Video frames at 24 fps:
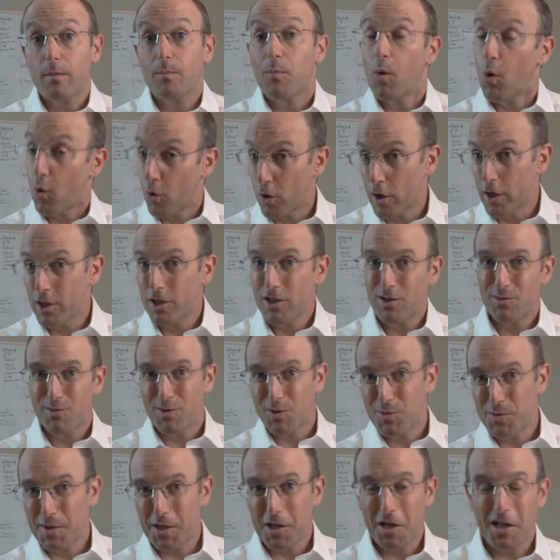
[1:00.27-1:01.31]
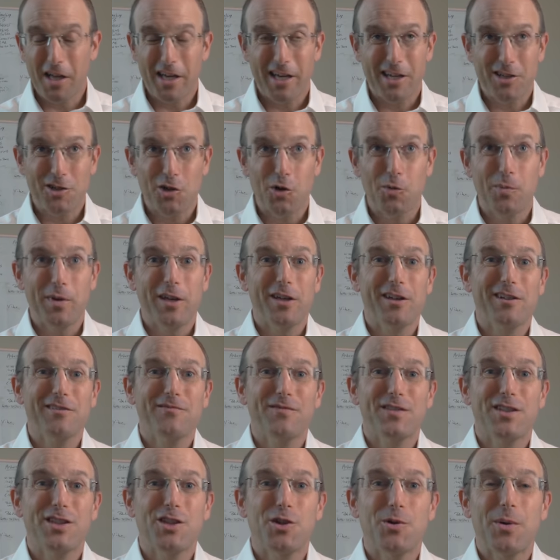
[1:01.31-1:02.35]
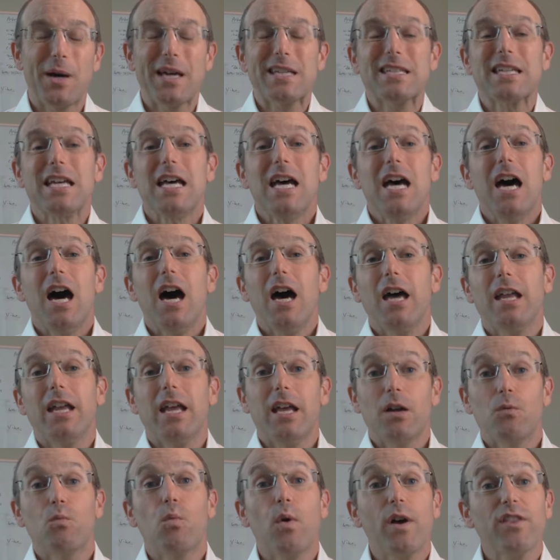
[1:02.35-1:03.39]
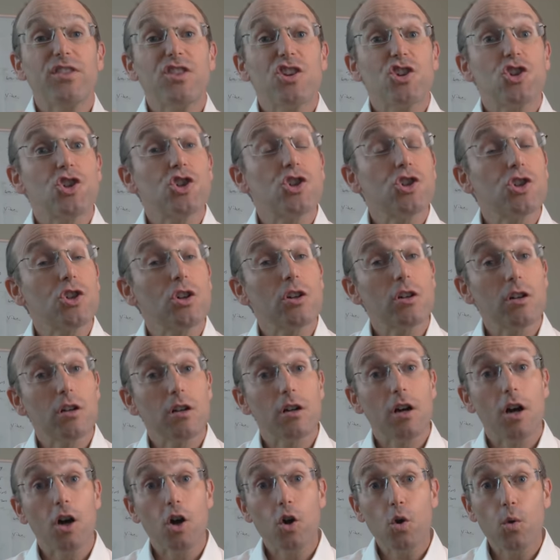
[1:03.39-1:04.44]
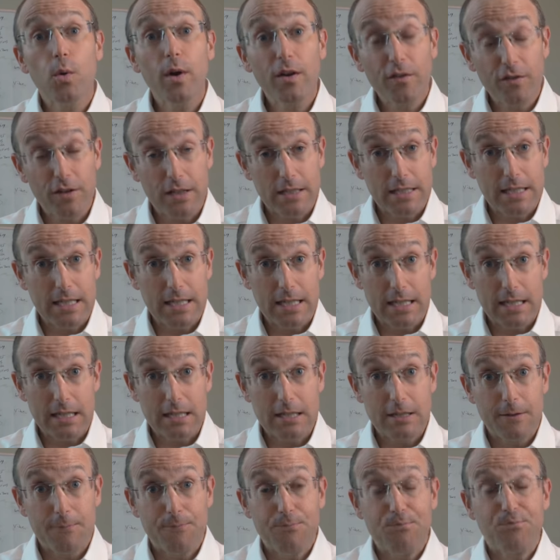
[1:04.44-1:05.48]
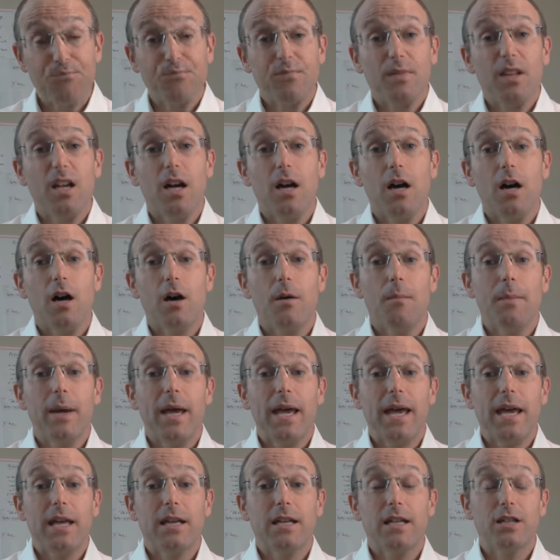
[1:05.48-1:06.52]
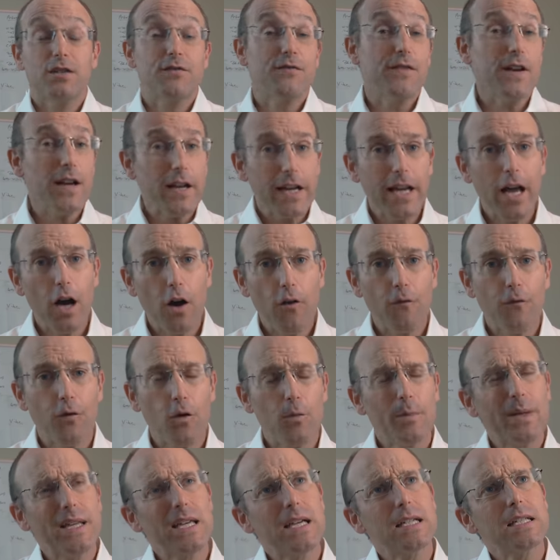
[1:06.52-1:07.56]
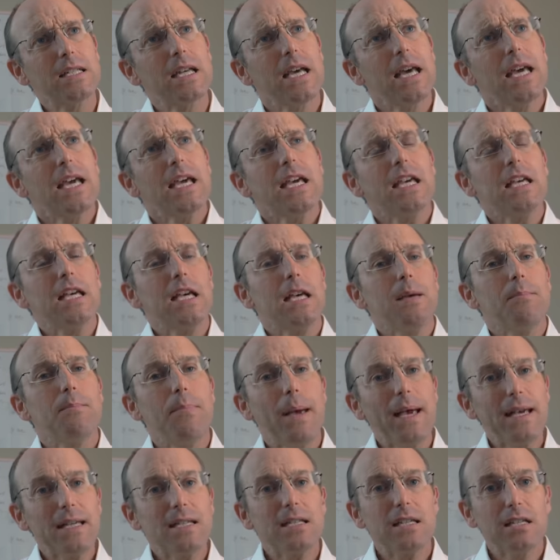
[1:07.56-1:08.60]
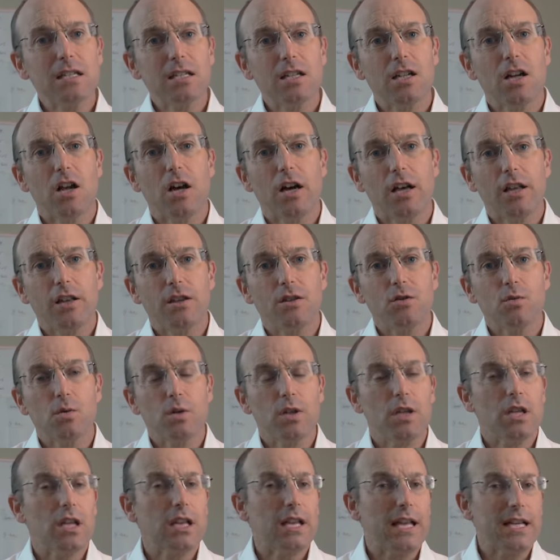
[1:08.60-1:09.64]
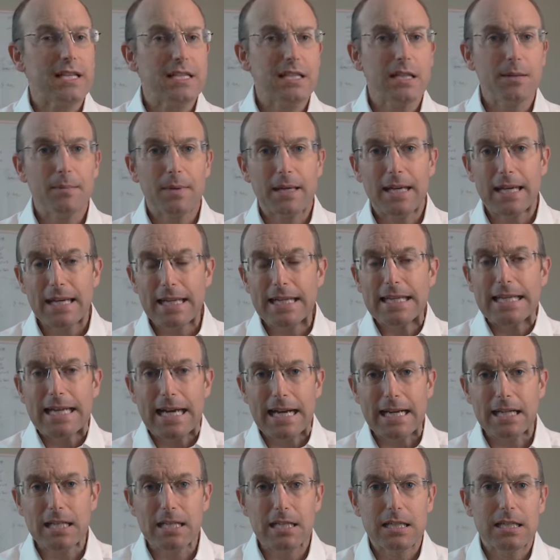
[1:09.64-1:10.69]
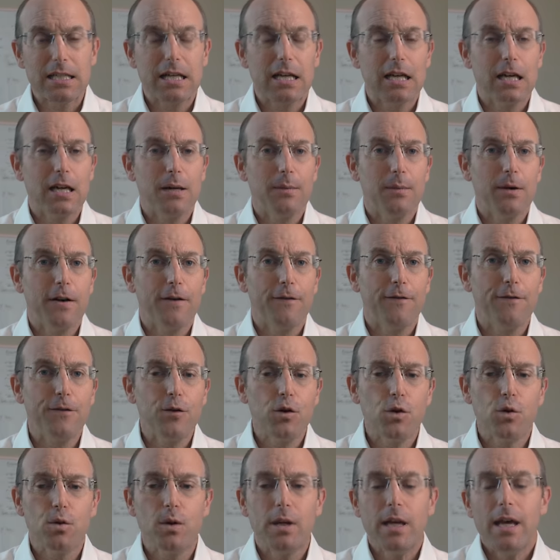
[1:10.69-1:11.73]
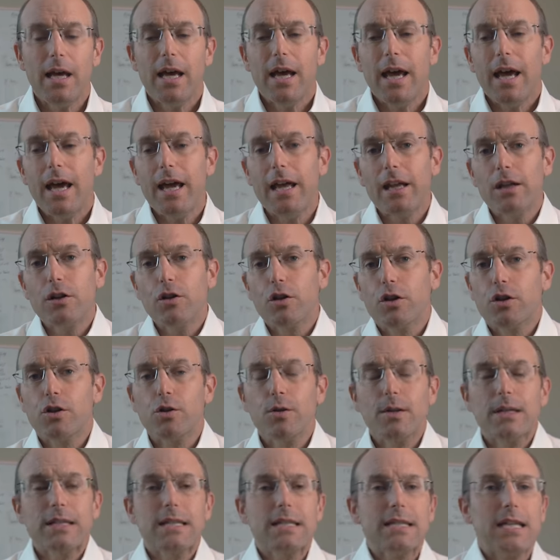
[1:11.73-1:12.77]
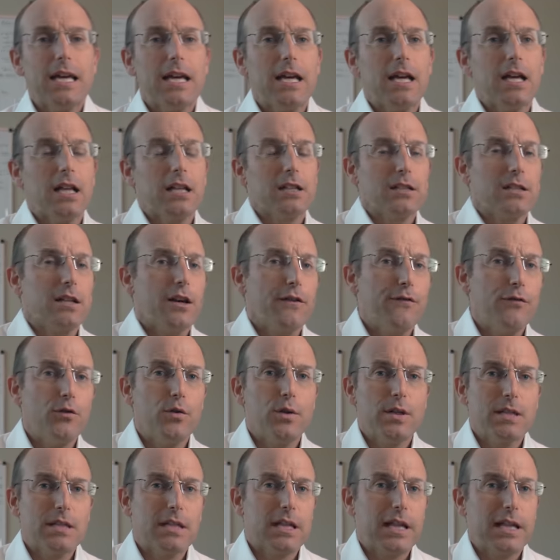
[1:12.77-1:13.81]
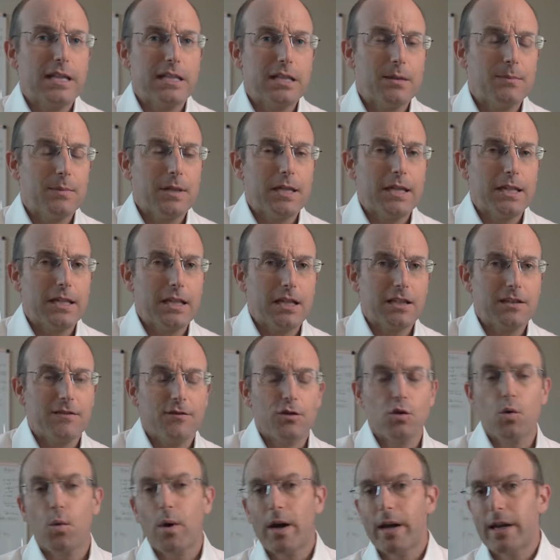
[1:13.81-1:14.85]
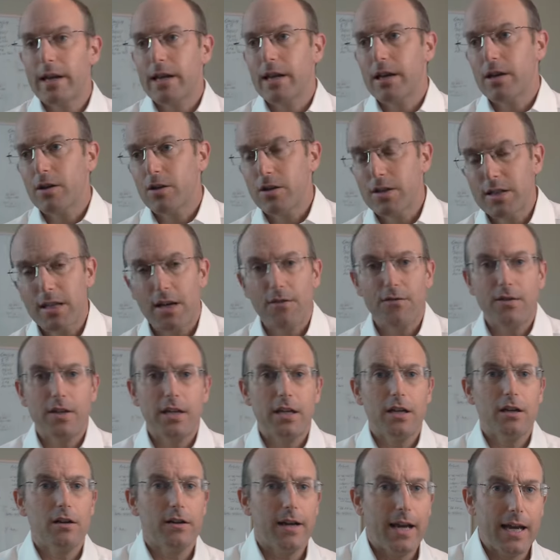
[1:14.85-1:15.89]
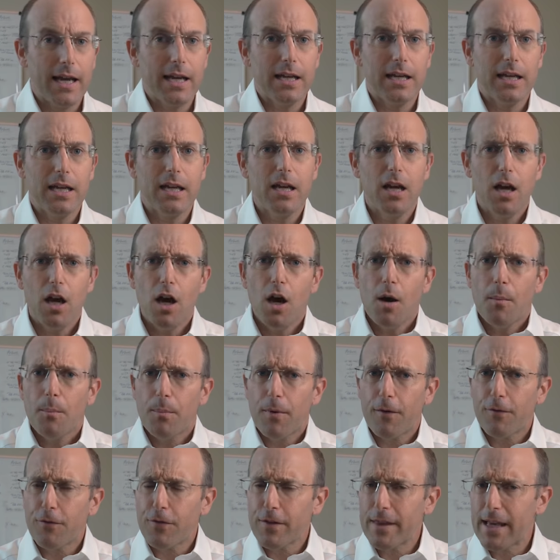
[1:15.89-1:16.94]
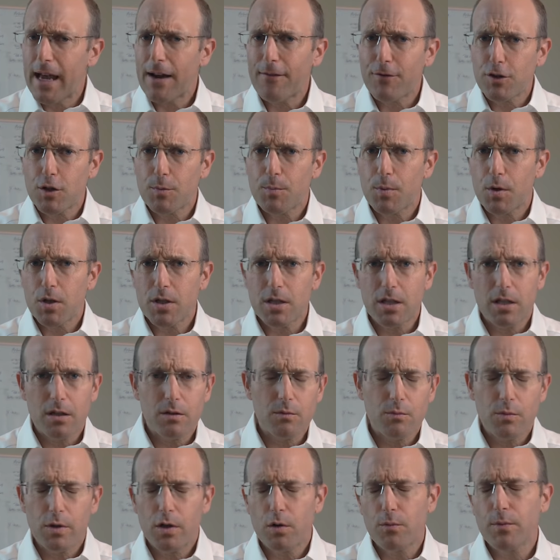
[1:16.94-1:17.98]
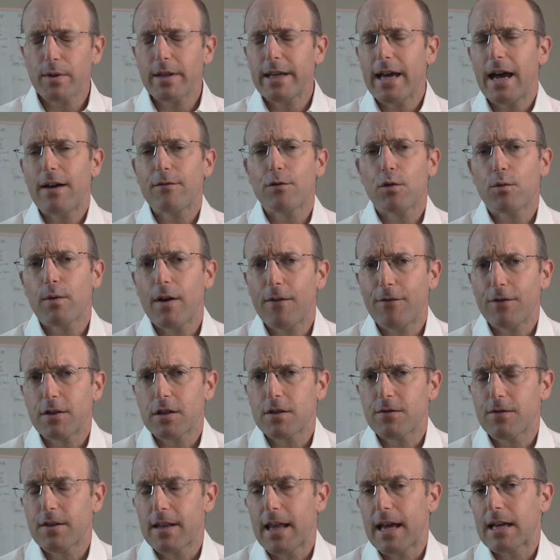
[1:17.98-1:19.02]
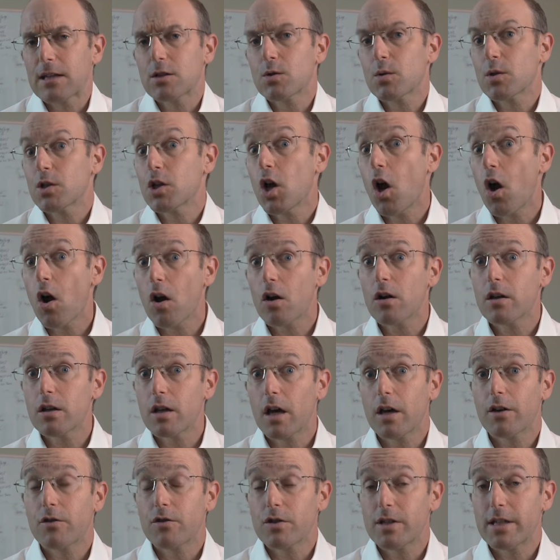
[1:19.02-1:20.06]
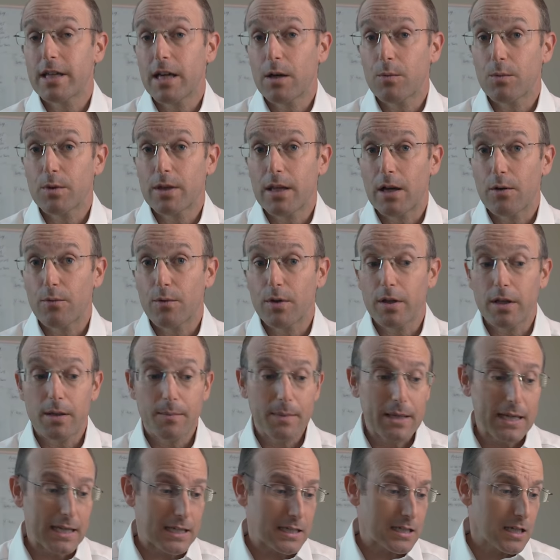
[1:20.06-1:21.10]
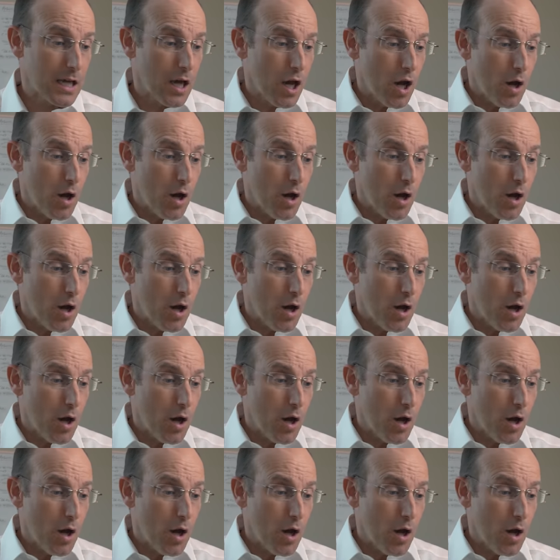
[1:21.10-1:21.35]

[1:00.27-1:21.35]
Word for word: porridge, which we call I guess oatmeal in the U.S., and, and what the sugar equivalent is. Um, and it's very helpful because he, he, bases it on sort of the glycemic index um, of food. And look, you can say a food has a glycemic index of 20 or 70 or 80, but for the average person, we don't really have a reference for that. So it's hard to understand what that really means.